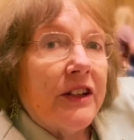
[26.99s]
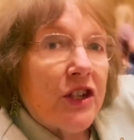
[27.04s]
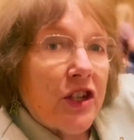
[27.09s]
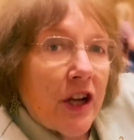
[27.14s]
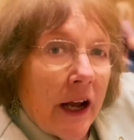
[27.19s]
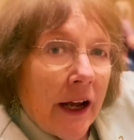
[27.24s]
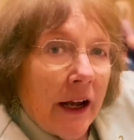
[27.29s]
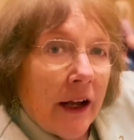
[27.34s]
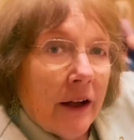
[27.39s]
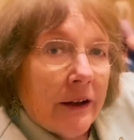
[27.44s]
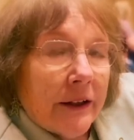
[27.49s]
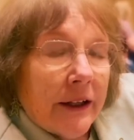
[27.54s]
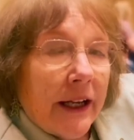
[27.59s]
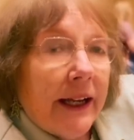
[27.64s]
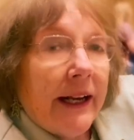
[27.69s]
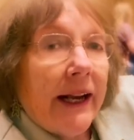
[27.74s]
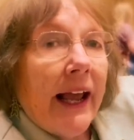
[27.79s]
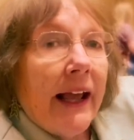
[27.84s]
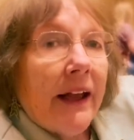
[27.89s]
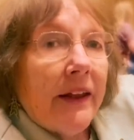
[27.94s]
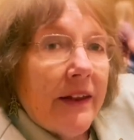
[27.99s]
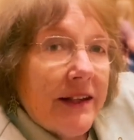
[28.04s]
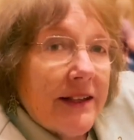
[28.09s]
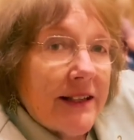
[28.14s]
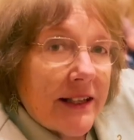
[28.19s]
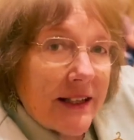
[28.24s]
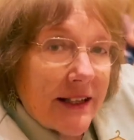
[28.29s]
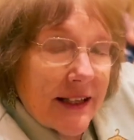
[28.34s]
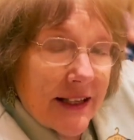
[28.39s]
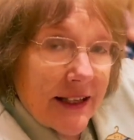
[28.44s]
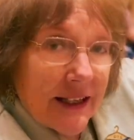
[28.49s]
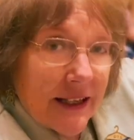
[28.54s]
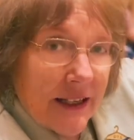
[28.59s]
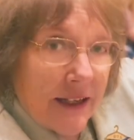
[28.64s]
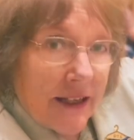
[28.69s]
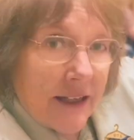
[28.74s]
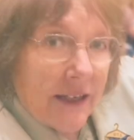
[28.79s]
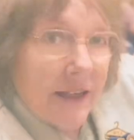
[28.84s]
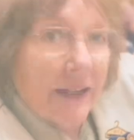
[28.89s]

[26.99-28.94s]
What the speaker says: child and how they succeed.